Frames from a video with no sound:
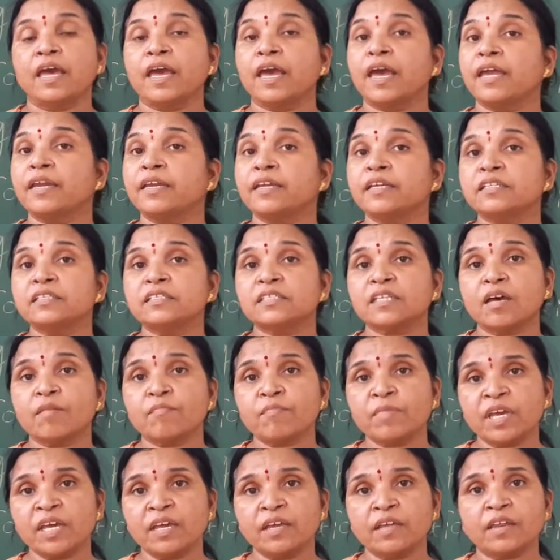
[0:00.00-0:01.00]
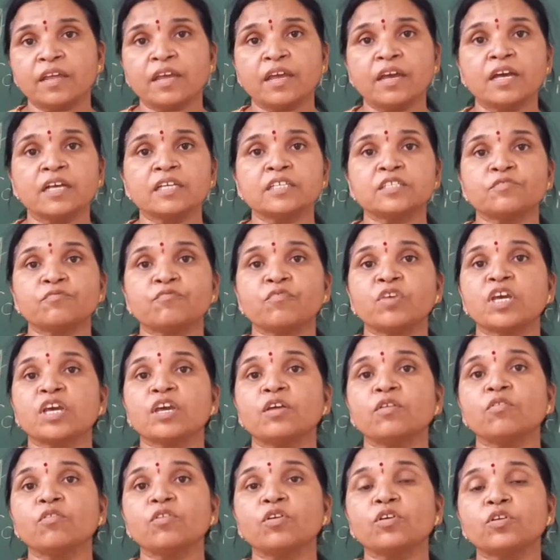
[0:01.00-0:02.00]
And in some areas we
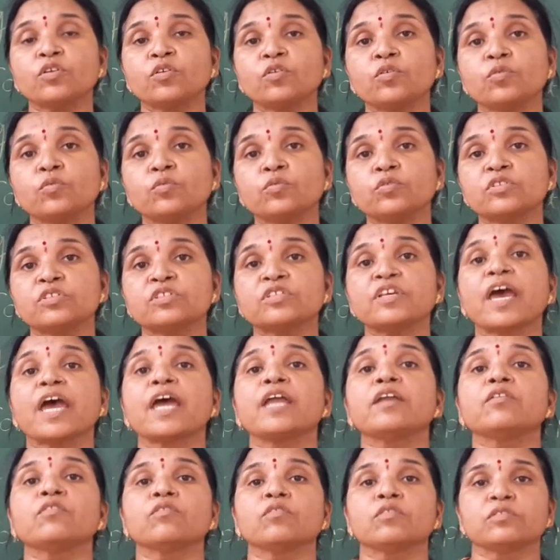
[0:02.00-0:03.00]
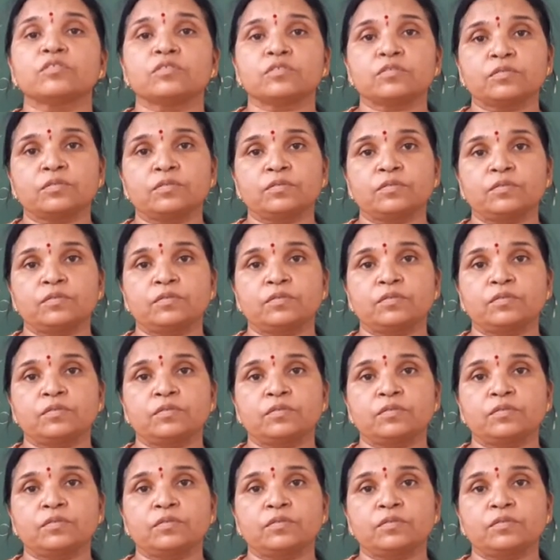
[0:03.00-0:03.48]
cannot use sand also.